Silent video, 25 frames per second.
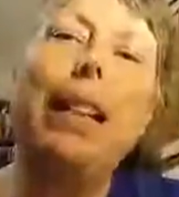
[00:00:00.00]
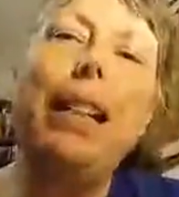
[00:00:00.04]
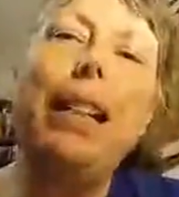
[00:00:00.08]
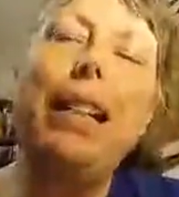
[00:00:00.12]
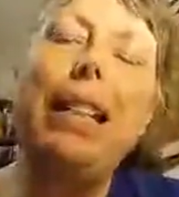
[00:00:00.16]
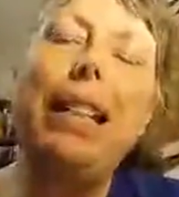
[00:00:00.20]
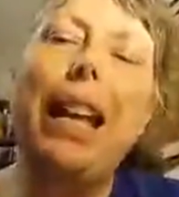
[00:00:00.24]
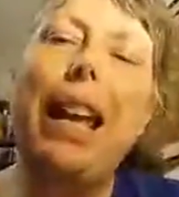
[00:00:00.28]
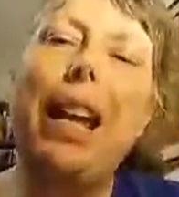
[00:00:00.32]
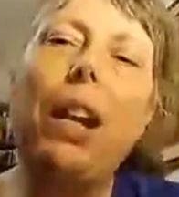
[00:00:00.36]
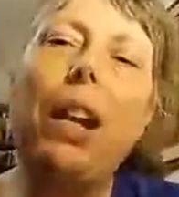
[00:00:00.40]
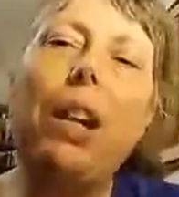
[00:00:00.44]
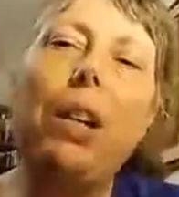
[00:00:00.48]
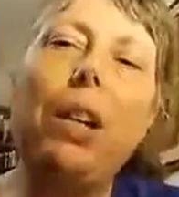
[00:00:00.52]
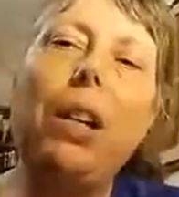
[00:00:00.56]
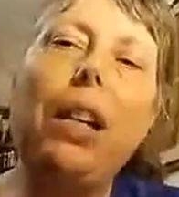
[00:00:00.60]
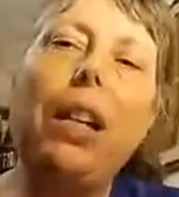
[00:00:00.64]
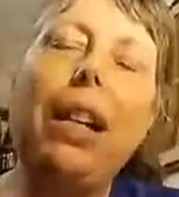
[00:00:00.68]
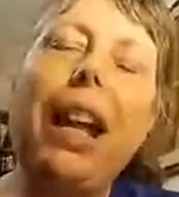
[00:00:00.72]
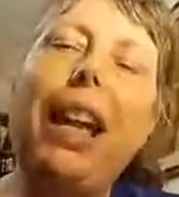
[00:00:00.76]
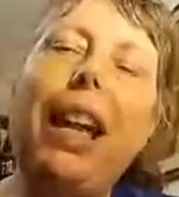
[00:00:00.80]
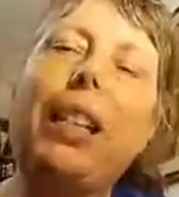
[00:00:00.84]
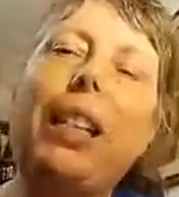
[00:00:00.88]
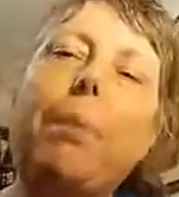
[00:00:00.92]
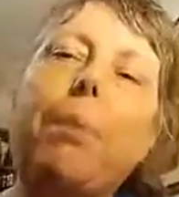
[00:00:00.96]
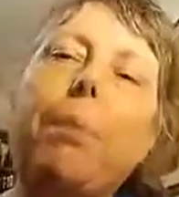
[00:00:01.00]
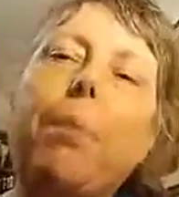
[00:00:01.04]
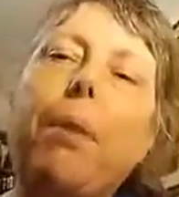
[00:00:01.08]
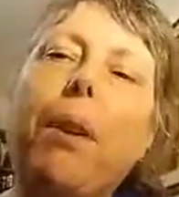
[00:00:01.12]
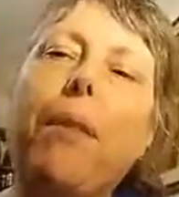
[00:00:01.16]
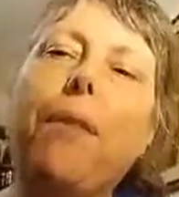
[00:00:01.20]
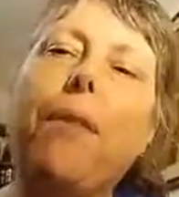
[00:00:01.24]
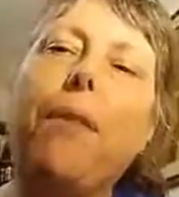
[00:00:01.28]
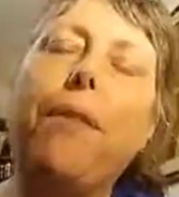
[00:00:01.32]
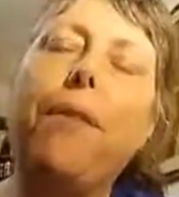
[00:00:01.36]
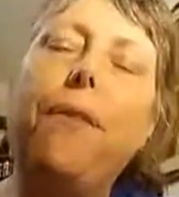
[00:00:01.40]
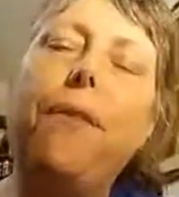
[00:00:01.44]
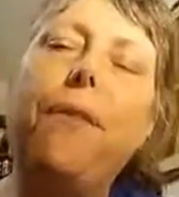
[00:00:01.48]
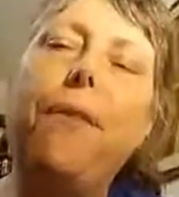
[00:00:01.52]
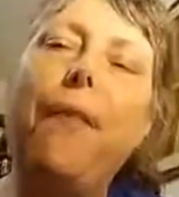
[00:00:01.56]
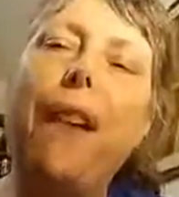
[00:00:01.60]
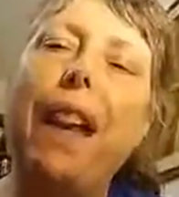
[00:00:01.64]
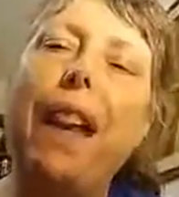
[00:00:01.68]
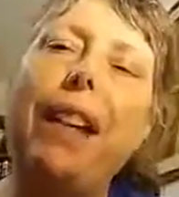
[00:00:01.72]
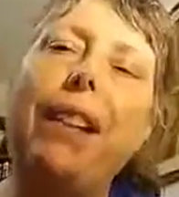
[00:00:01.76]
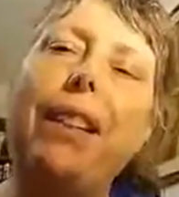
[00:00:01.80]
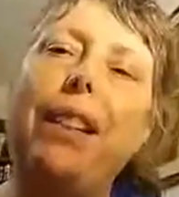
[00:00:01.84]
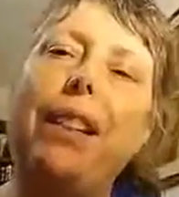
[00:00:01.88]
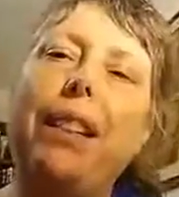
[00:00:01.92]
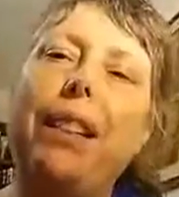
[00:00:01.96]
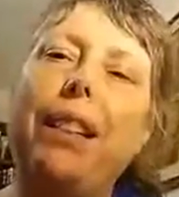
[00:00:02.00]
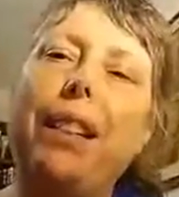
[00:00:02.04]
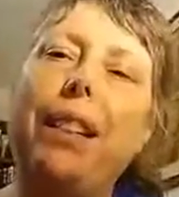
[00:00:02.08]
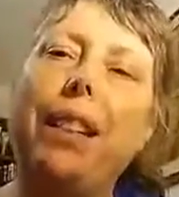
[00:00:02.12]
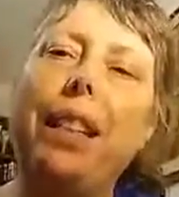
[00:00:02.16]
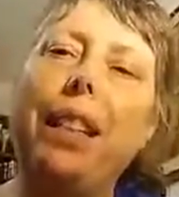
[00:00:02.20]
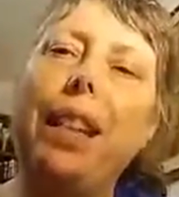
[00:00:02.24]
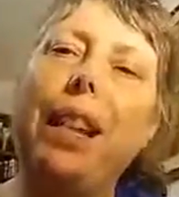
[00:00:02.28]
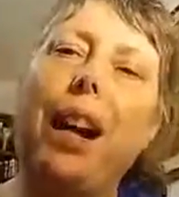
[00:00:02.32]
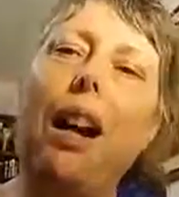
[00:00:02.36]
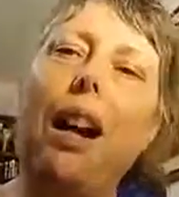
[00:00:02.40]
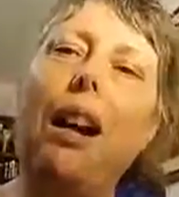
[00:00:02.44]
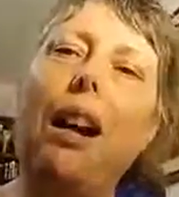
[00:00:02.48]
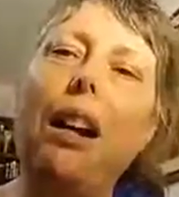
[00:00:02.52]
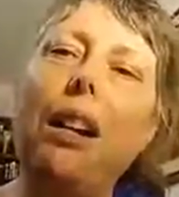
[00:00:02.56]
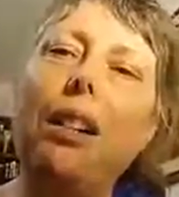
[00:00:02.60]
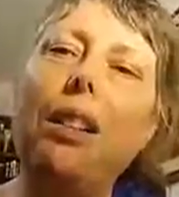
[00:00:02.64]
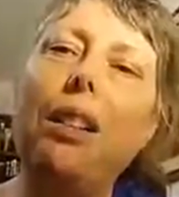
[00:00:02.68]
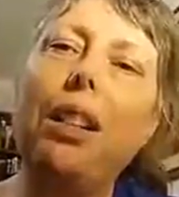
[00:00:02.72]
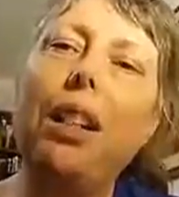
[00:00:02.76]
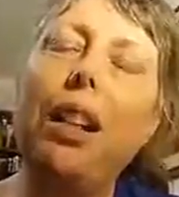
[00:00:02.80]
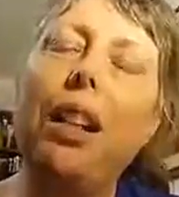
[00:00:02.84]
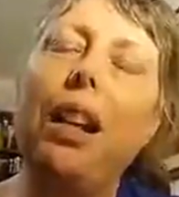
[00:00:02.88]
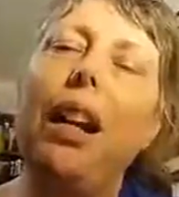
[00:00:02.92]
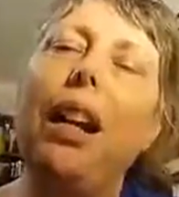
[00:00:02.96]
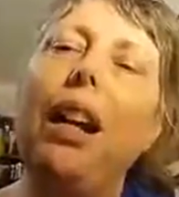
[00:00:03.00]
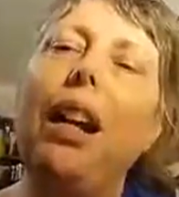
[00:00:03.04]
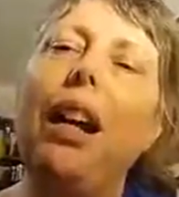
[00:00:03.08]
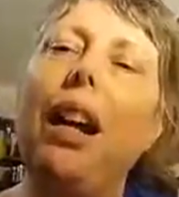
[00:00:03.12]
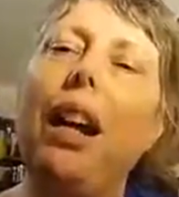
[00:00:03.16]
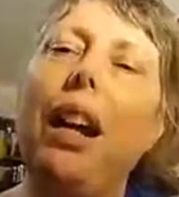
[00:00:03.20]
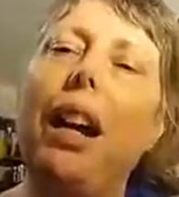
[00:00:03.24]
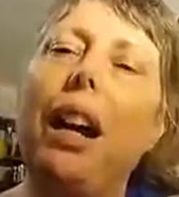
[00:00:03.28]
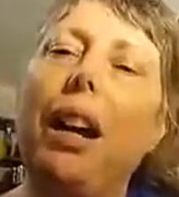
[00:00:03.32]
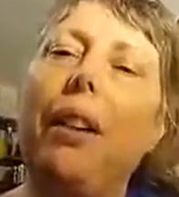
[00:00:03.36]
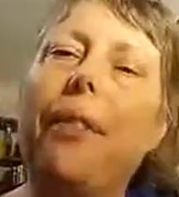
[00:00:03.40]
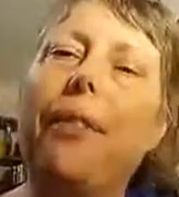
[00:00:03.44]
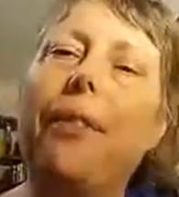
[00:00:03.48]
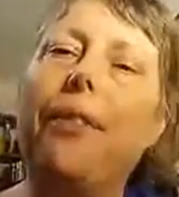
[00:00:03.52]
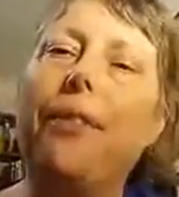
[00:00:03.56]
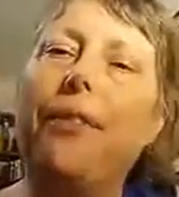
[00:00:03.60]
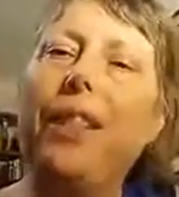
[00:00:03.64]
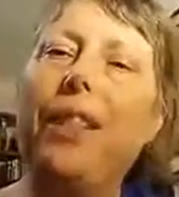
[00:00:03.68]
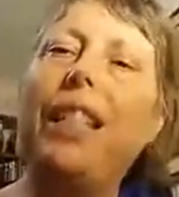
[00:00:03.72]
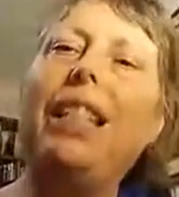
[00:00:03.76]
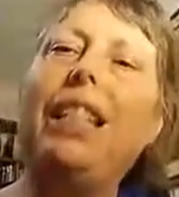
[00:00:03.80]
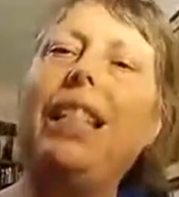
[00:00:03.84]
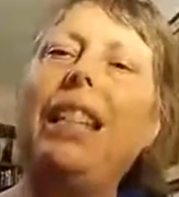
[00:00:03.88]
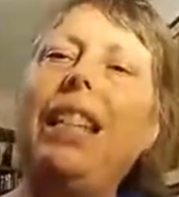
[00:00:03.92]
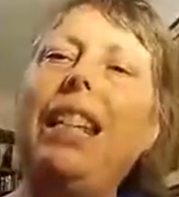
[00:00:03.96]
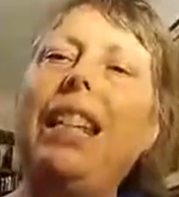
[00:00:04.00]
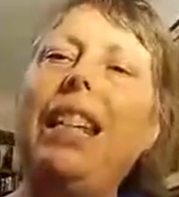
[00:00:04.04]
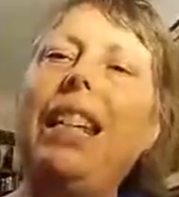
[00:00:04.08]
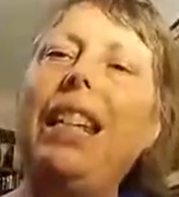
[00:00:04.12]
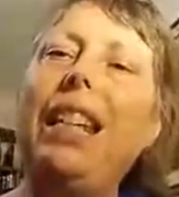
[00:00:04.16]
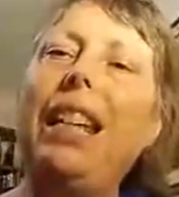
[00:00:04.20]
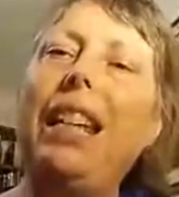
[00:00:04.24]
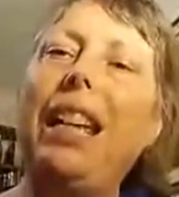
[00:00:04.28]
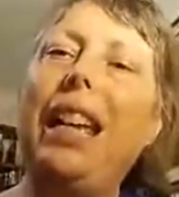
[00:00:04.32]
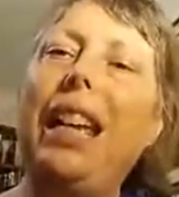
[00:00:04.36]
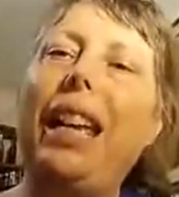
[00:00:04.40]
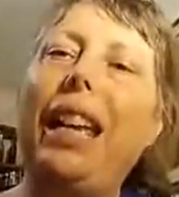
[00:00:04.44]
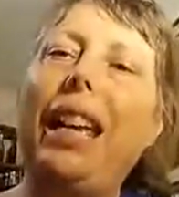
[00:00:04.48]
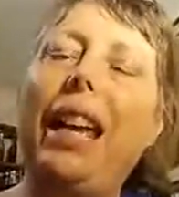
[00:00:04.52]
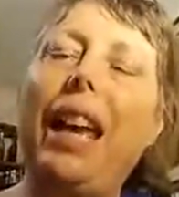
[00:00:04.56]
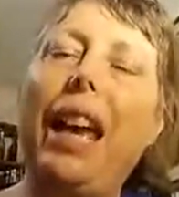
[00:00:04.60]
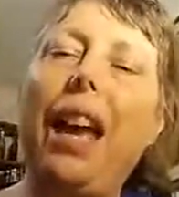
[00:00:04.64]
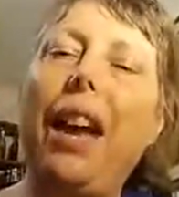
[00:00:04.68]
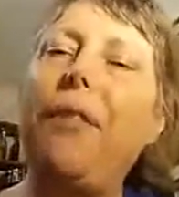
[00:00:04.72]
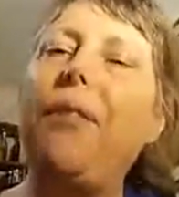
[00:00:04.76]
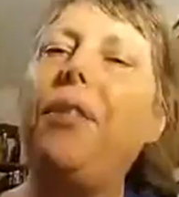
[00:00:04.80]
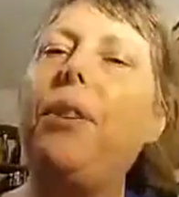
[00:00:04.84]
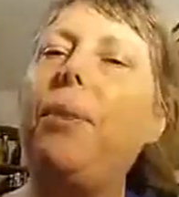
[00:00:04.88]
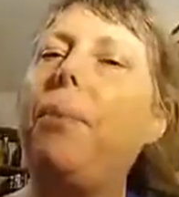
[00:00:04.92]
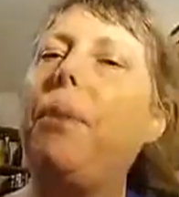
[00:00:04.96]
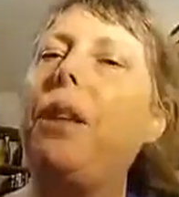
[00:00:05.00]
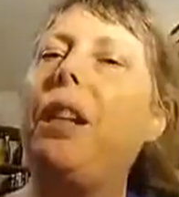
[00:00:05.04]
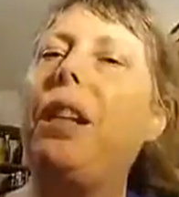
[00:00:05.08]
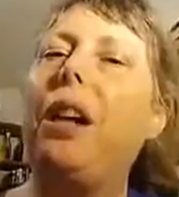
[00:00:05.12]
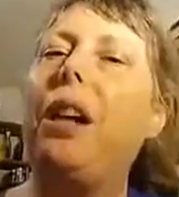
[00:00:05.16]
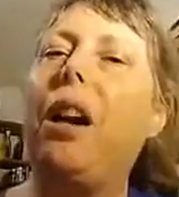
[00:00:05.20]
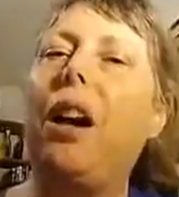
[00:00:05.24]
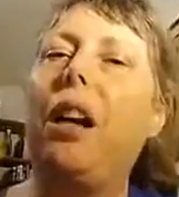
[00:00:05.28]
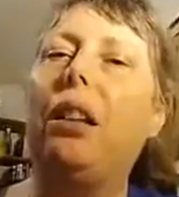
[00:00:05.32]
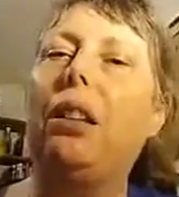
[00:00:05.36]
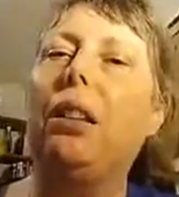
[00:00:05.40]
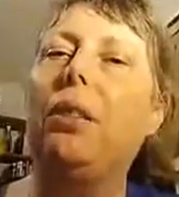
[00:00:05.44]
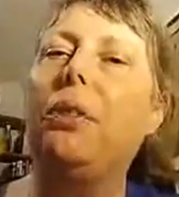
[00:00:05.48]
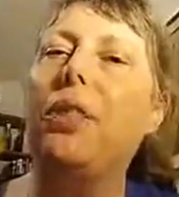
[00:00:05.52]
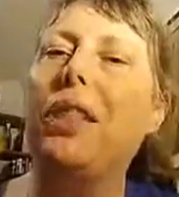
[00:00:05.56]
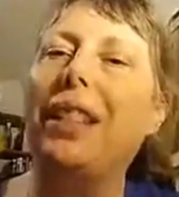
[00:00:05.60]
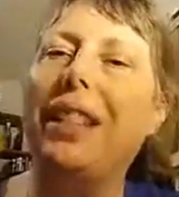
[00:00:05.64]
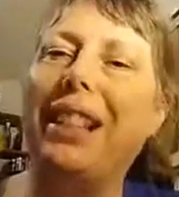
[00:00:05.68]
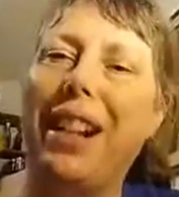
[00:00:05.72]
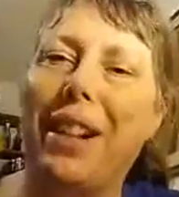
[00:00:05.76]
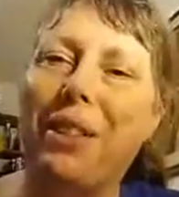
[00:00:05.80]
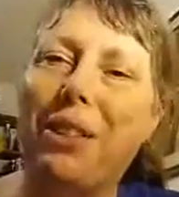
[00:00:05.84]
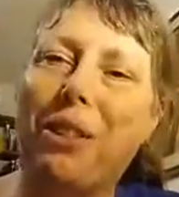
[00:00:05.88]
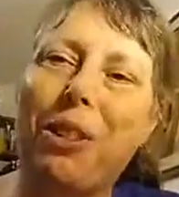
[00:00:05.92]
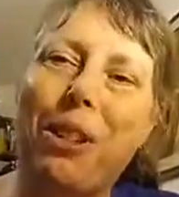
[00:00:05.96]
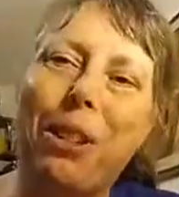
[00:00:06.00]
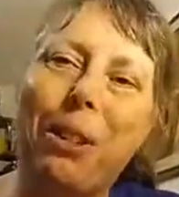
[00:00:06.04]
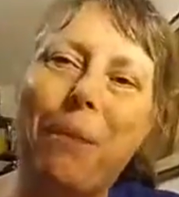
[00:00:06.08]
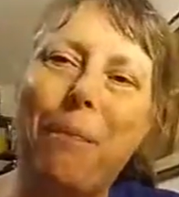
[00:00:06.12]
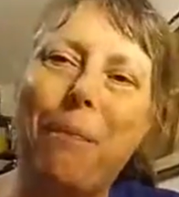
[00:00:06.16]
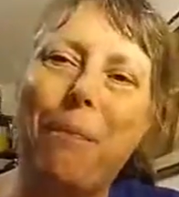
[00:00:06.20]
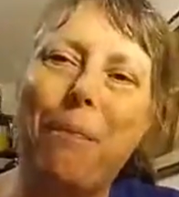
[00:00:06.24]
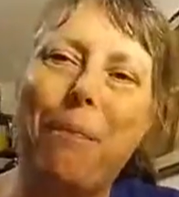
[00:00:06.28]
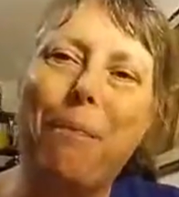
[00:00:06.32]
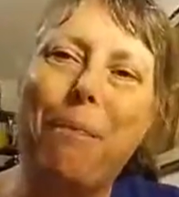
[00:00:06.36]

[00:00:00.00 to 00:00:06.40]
niece Erin has perfected the art of visiting everybody all over the country,